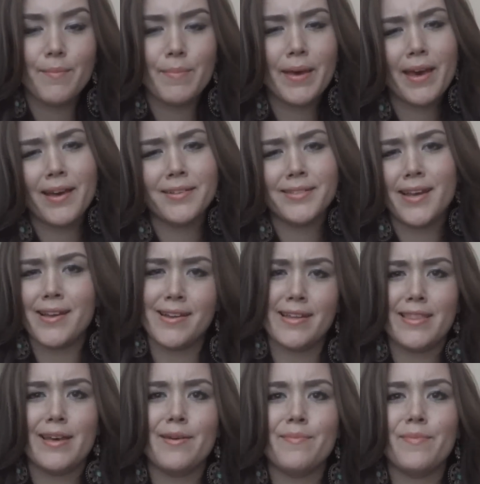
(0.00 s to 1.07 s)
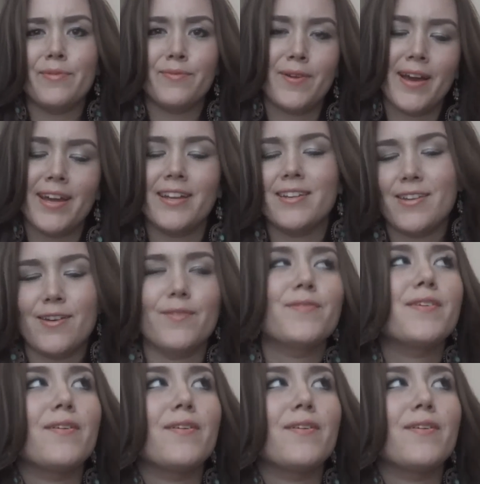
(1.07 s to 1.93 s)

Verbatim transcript: because I need them right now.